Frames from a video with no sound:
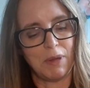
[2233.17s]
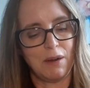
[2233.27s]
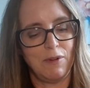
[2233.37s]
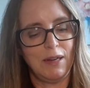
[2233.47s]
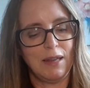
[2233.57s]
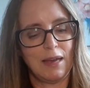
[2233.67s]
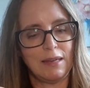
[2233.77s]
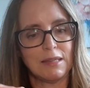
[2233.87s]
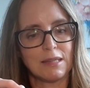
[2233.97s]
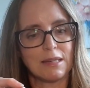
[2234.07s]
but I
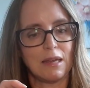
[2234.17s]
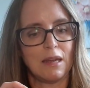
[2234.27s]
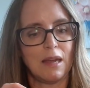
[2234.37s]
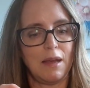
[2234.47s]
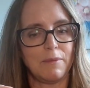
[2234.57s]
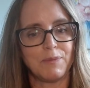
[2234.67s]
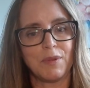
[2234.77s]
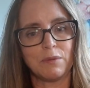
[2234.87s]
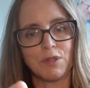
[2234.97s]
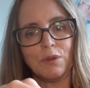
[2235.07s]
realized
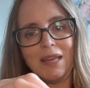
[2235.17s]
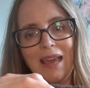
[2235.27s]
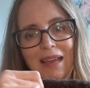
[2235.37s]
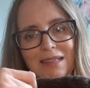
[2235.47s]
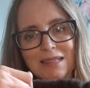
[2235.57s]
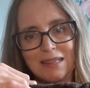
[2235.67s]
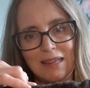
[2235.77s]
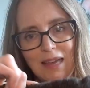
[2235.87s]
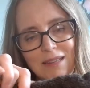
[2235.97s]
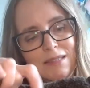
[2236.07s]
there was only 8
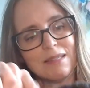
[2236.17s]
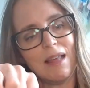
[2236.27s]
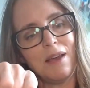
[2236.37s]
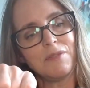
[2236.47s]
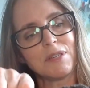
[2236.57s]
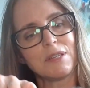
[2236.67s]
skeins left.